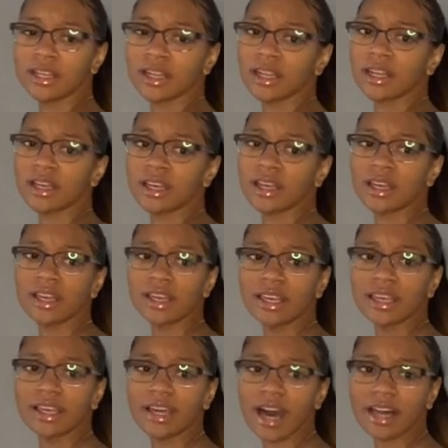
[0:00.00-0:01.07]
it kind of
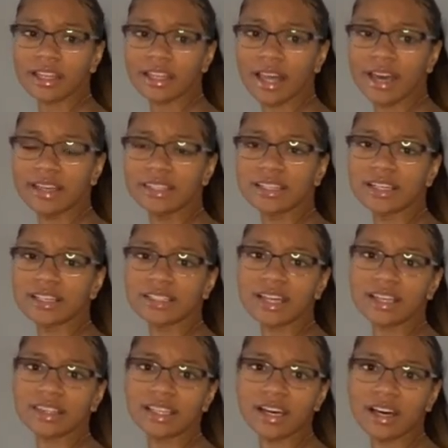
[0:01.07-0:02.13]
like does like the other
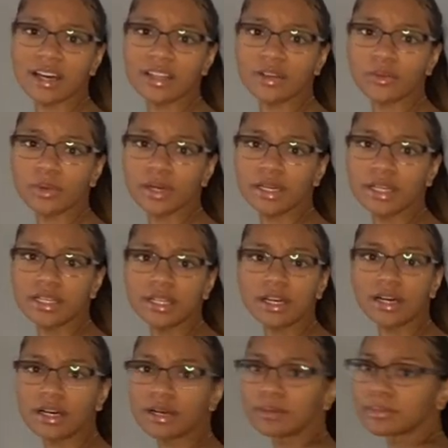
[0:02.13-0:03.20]
one um
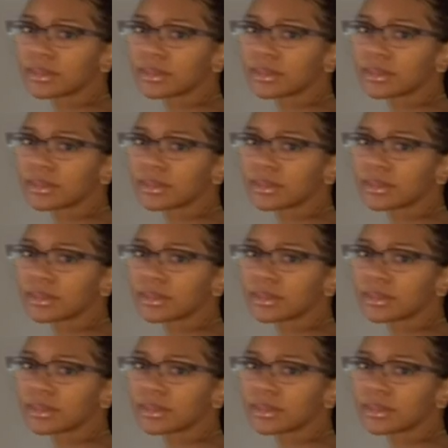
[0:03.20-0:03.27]
does